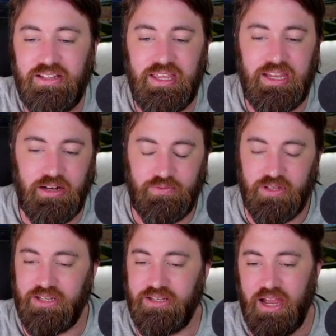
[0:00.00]
Thinking of
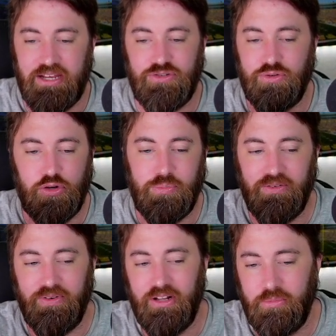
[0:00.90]
the guys who could be
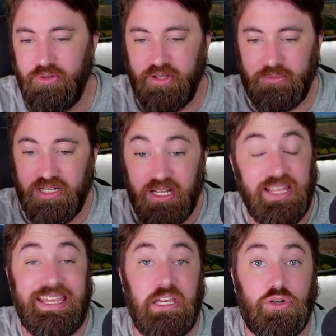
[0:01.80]
available, I mean,
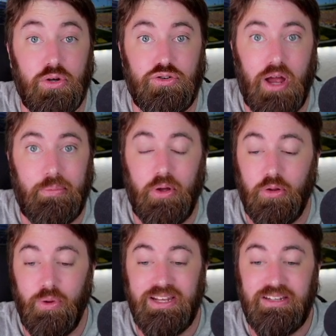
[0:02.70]
he could drop all the
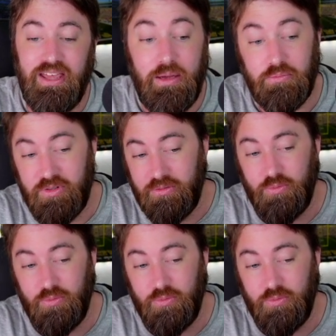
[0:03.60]
way to them.